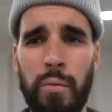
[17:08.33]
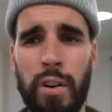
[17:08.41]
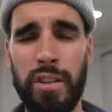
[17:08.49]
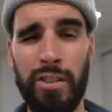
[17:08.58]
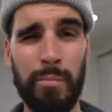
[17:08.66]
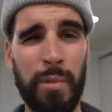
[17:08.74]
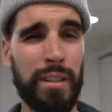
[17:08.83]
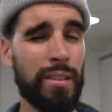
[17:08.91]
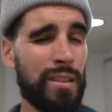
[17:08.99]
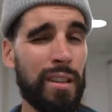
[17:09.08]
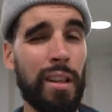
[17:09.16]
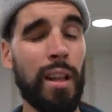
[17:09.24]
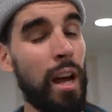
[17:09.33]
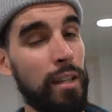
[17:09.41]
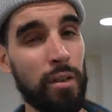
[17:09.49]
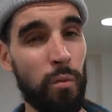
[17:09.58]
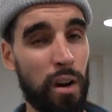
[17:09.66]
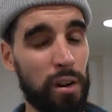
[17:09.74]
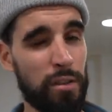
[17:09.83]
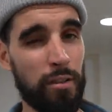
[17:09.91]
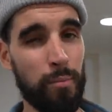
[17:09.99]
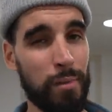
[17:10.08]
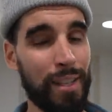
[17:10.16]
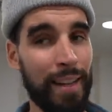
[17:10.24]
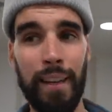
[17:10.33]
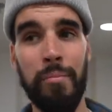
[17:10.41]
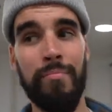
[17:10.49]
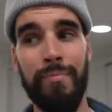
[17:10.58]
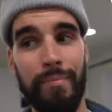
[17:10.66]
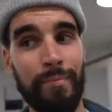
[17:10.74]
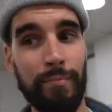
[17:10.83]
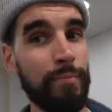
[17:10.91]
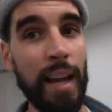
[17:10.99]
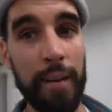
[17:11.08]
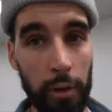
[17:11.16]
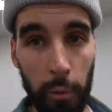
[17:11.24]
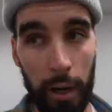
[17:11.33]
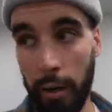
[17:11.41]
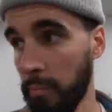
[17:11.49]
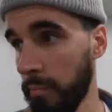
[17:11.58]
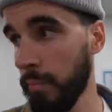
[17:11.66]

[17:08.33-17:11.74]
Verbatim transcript: a washroom, but there's lots of washrooms, like, everywhere.